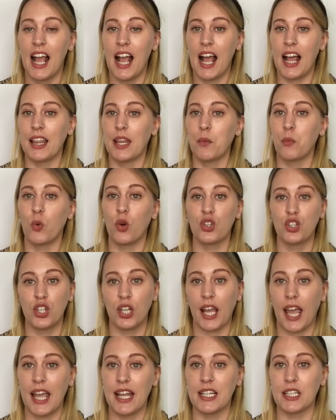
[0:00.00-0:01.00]
and then once you
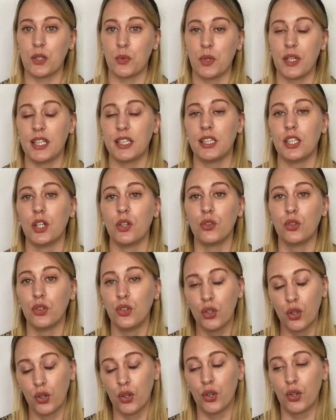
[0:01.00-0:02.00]
get into it, you'll
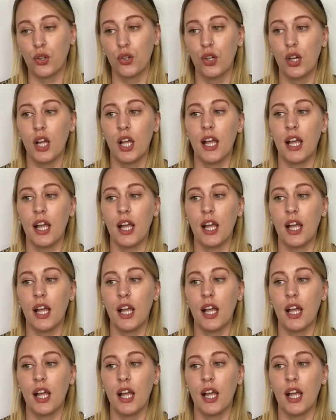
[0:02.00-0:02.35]
know